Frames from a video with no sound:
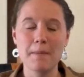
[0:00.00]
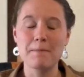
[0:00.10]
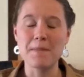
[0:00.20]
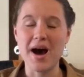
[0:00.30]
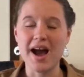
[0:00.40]

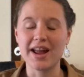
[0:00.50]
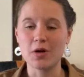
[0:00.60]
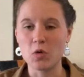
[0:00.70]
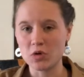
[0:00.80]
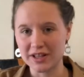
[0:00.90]
my
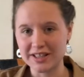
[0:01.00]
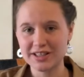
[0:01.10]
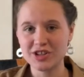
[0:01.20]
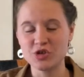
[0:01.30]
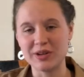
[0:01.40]

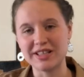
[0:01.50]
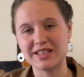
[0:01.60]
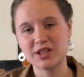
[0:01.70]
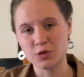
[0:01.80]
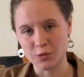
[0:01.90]
oldest, who
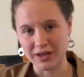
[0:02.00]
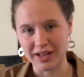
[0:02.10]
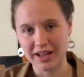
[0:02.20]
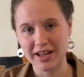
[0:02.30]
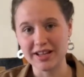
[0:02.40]
is
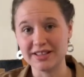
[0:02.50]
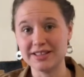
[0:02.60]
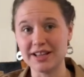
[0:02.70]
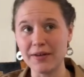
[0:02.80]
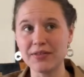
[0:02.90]
three, is
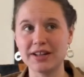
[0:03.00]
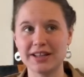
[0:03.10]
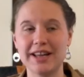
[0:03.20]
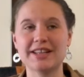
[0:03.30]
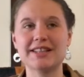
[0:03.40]

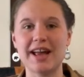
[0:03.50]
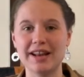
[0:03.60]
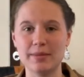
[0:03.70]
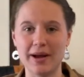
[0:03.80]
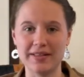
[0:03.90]
definitely
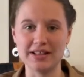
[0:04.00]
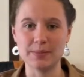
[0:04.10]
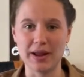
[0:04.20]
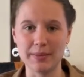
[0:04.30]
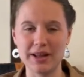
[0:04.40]
excited about this
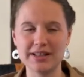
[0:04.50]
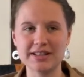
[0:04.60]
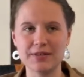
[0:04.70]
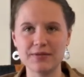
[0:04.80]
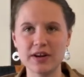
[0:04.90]
baby. It's
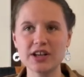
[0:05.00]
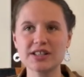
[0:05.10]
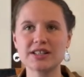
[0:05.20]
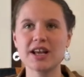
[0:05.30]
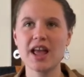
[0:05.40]
the
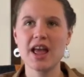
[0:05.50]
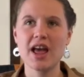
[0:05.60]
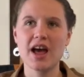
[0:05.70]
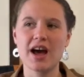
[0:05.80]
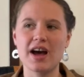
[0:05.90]
first
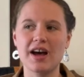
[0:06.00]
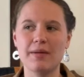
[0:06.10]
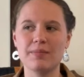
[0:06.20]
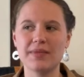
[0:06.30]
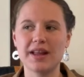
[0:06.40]

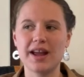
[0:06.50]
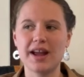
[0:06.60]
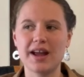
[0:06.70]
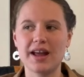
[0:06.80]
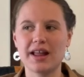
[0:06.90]
um,
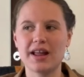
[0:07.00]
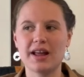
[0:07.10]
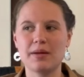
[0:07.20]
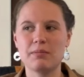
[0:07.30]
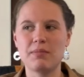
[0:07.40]

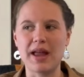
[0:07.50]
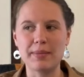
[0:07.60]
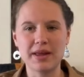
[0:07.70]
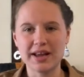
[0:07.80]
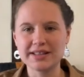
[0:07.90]

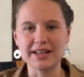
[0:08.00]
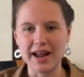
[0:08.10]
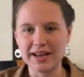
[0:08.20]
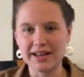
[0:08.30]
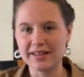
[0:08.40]
baby
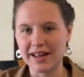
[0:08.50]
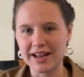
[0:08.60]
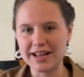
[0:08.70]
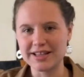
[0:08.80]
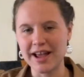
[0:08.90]
excited that
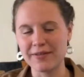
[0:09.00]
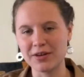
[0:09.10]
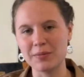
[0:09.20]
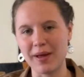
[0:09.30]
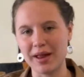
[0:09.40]
he's
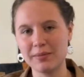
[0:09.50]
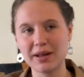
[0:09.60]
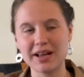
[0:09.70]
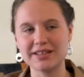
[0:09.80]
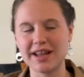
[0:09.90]
ever been,
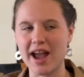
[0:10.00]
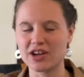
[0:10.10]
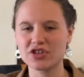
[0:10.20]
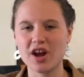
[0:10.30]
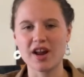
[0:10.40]
because he
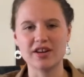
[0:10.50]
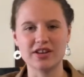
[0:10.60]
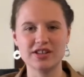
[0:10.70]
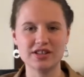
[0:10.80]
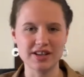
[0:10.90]
actually
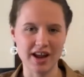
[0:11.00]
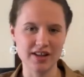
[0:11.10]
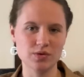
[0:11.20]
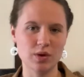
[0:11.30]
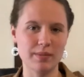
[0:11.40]

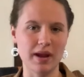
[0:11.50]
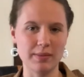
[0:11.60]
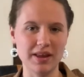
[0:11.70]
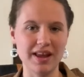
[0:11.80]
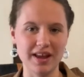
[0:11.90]
understands what a
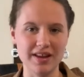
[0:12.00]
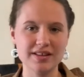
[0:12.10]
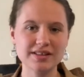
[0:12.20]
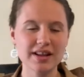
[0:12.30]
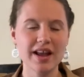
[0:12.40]
baby
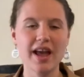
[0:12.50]
is.